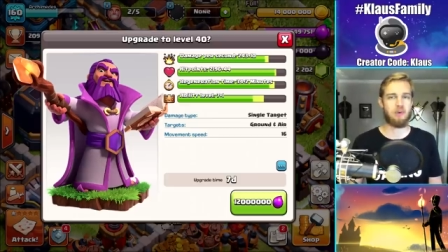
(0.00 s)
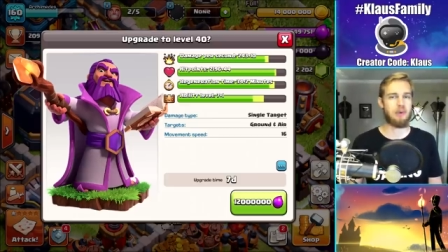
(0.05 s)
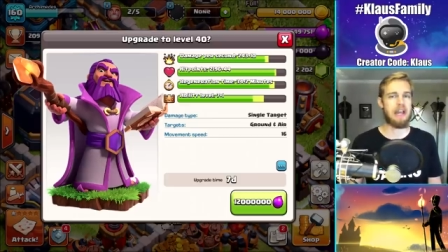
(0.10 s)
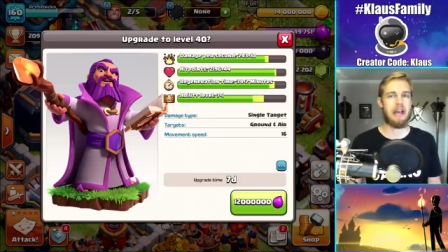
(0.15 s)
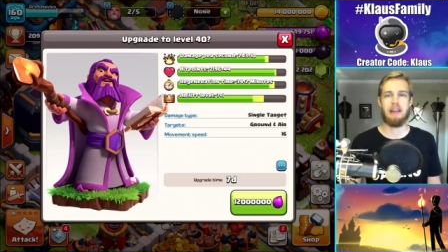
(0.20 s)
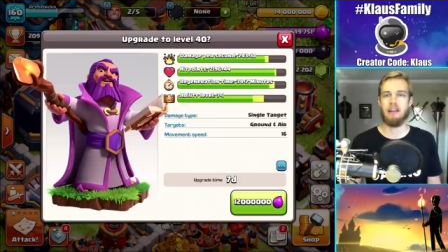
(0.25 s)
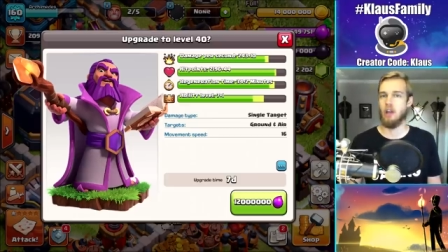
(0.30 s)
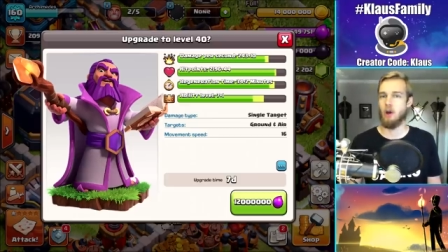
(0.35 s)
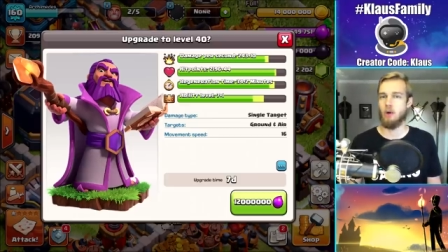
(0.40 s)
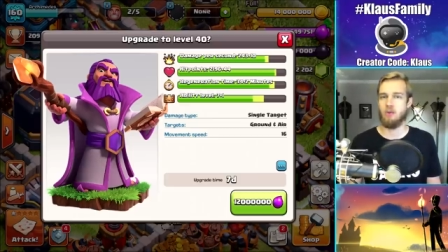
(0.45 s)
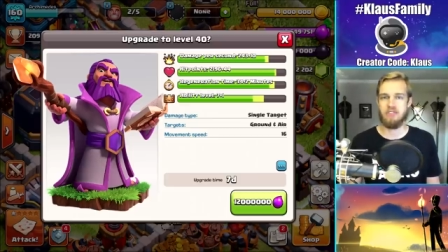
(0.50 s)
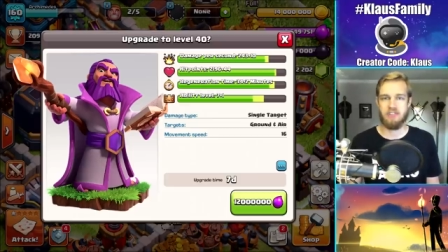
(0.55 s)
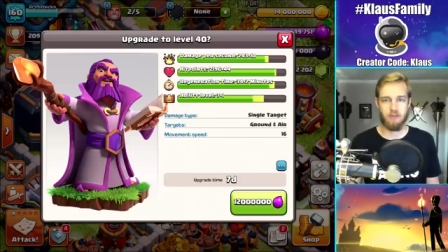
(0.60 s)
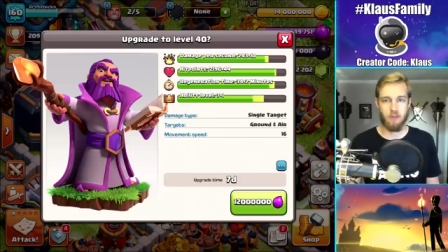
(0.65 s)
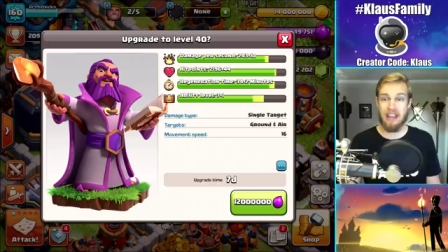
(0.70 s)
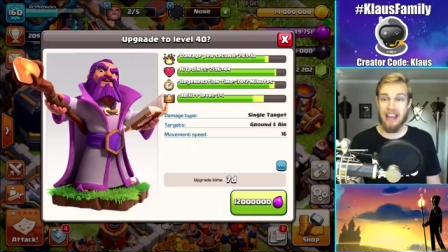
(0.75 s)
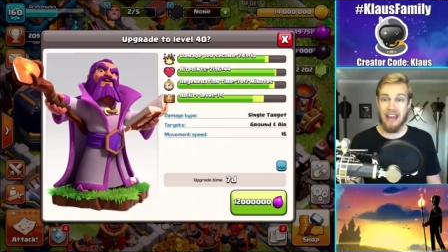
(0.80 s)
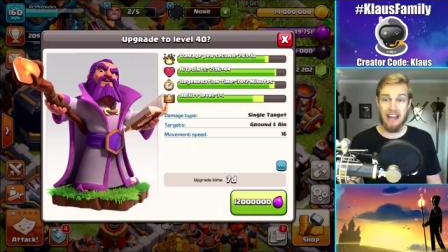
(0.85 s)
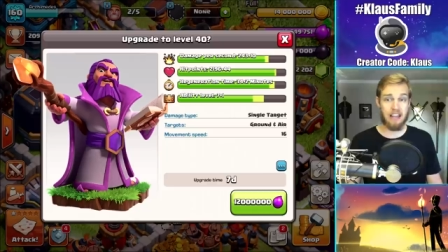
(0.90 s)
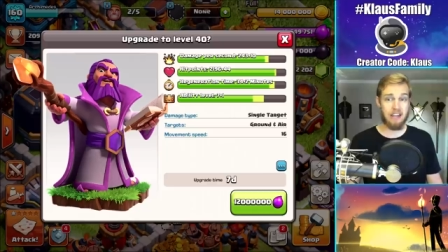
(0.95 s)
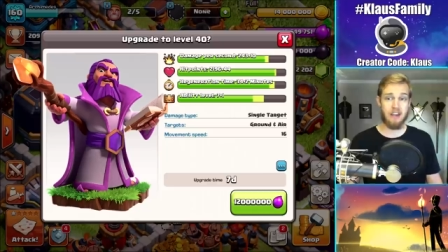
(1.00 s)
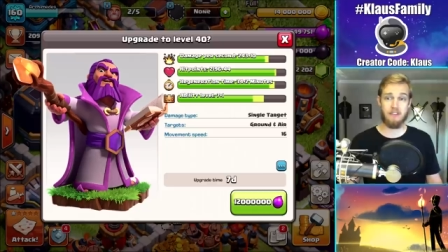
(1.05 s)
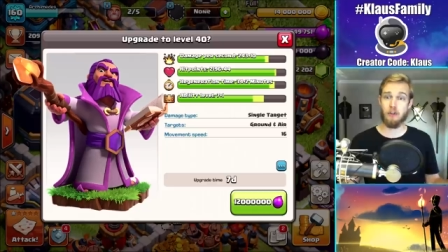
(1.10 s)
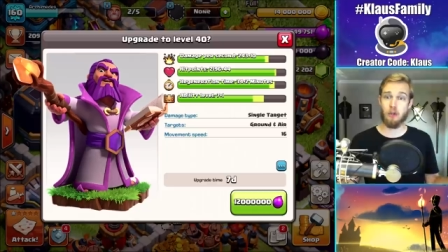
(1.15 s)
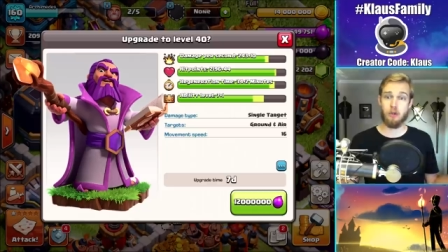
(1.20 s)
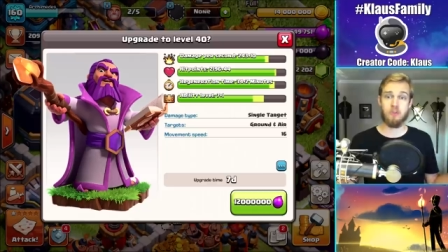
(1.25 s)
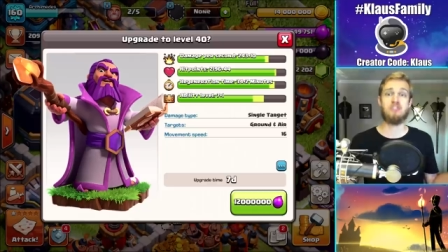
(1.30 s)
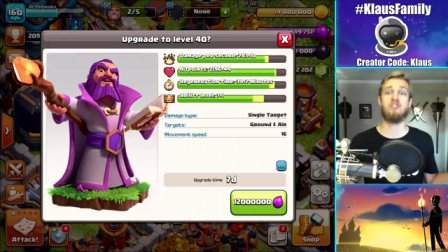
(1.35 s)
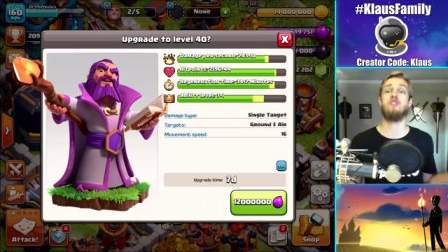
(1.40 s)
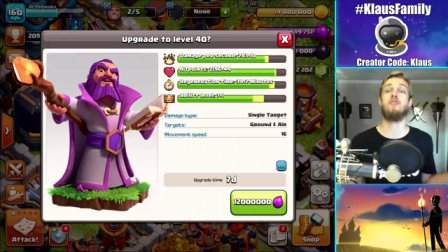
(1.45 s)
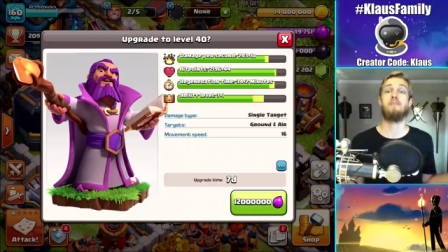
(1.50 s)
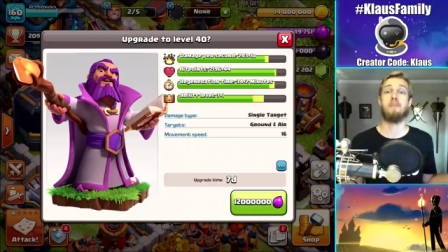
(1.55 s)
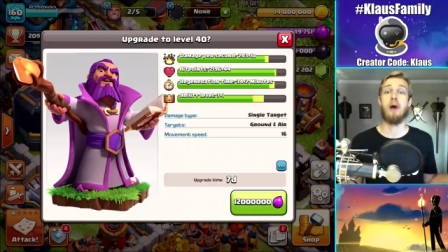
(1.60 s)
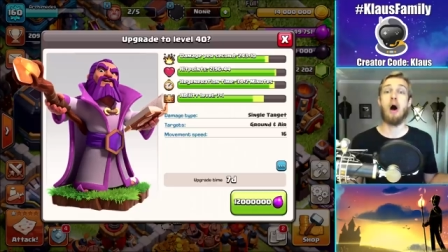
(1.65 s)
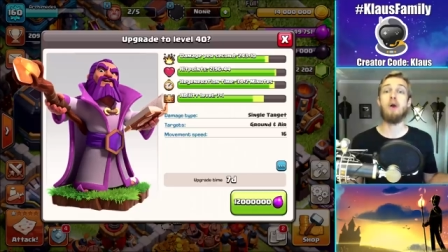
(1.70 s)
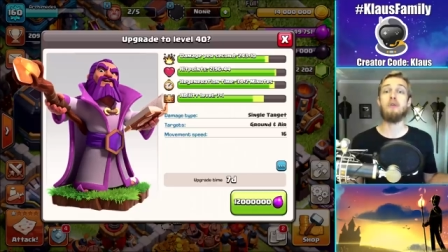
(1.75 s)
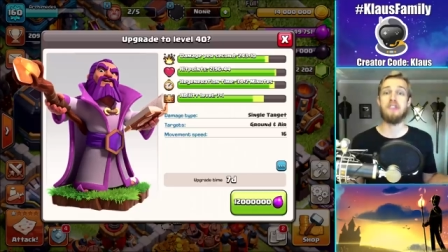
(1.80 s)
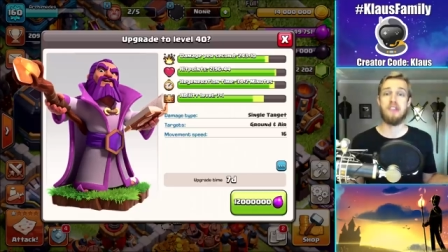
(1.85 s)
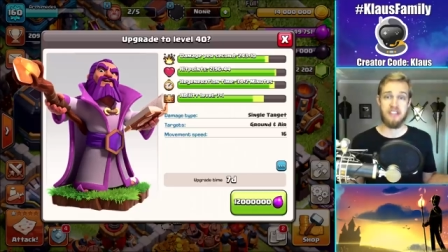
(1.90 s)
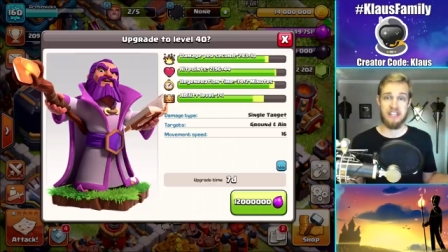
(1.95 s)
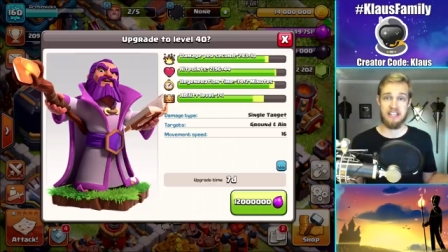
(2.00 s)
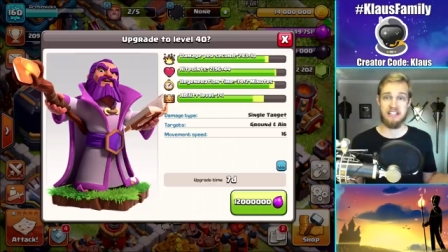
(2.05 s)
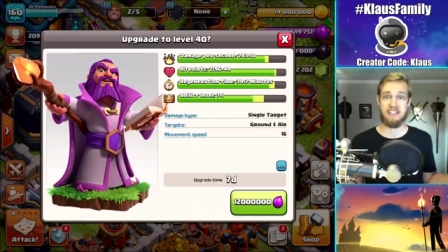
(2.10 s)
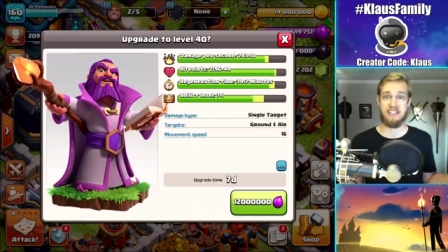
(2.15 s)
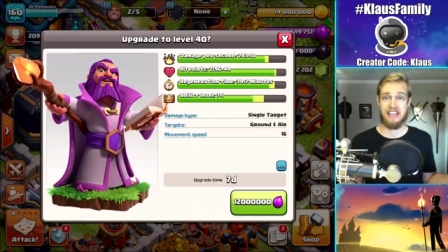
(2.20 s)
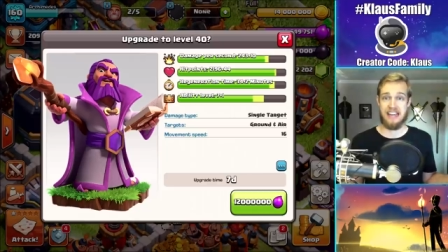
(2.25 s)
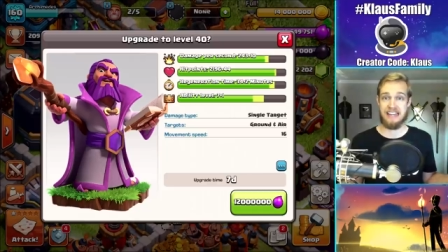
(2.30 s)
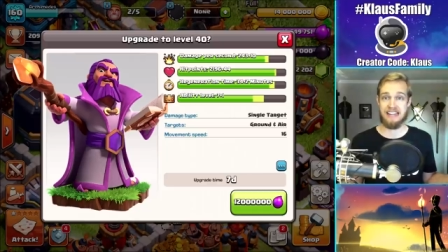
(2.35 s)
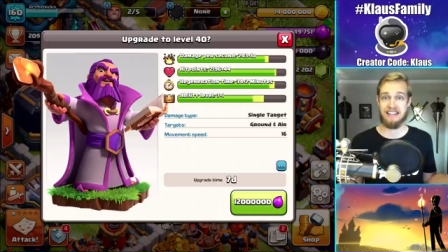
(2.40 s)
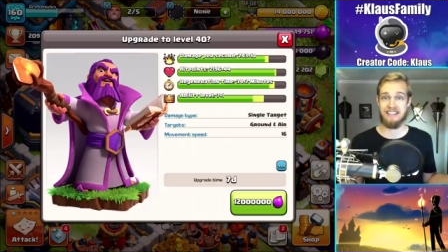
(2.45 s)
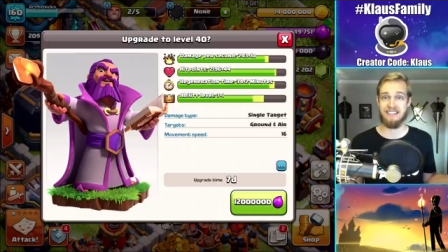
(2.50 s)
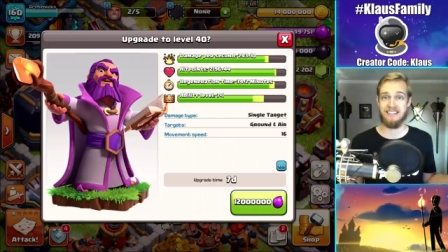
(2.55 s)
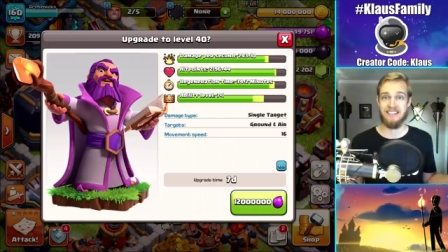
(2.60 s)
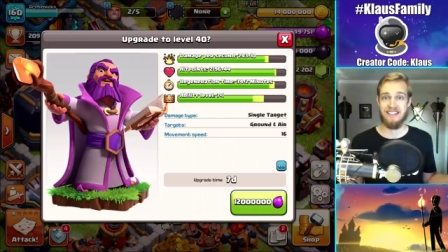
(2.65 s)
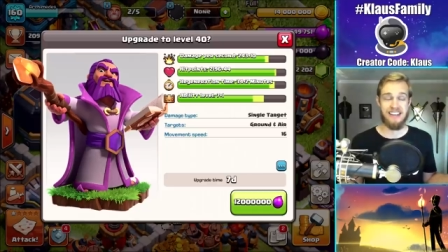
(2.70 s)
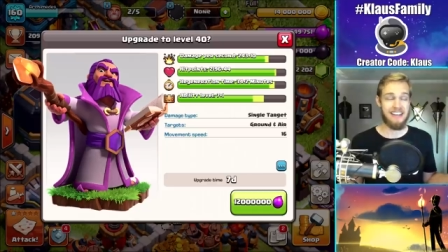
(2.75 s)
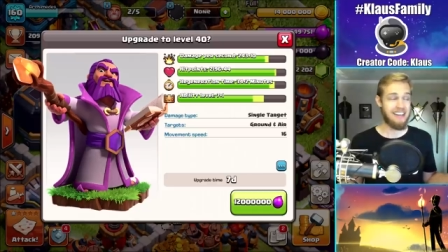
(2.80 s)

We got loads of, we got enough loot to do both of these things.